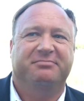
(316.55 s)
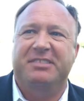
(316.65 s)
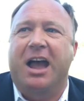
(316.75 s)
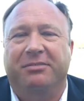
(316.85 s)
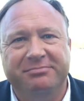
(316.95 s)

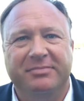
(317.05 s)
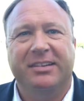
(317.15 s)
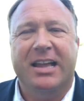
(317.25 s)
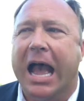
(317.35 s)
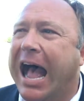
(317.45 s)
No,
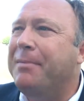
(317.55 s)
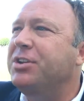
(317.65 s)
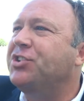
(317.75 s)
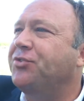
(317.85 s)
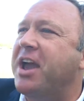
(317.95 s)
I'm
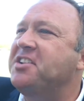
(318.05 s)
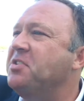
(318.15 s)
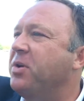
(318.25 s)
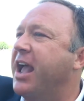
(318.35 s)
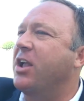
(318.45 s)

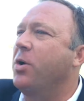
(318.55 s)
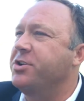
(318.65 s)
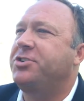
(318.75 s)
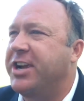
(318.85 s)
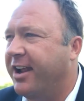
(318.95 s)
discredited when I go
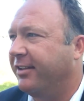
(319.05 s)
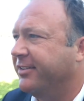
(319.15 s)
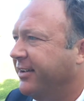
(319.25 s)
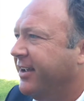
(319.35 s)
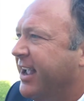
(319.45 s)
on your
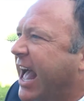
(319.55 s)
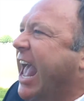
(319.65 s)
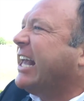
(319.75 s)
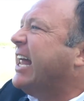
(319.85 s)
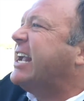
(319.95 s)
channel.
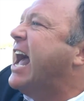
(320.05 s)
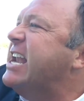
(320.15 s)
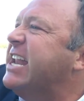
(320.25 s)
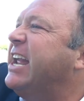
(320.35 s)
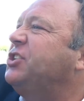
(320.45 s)
I act like
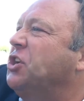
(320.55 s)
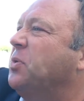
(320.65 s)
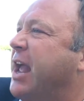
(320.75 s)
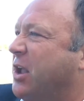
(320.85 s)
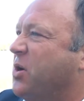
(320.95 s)
I need you
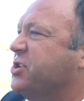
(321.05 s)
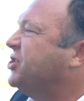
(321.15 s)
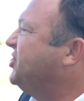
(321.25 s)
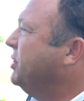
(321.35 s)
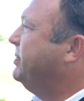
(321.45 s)
when I go on your
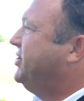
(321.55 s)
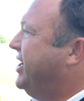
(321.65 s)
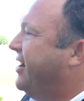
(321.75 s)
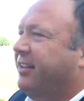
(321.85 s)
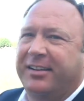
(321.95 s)
stupid
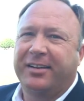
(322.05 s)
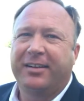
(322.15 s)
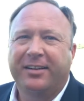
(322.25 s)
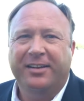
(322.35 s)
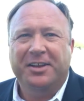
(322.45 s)
channel.
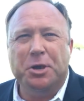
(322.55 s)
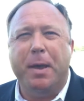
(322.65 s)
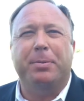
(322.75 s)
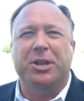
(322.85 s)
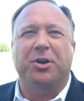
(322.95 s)
You
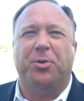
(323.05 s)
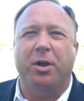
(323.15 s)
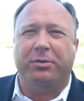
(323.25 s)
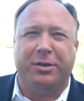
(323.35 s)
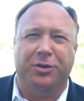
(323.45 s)
people don't
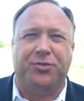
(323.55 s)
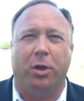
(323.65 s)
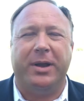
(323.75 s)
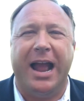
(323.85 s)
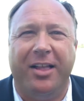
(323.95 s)

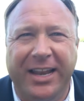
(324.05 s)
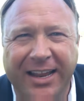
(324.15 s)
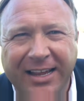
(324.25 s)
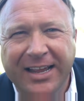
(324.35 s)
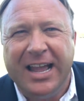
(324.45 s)
control reality.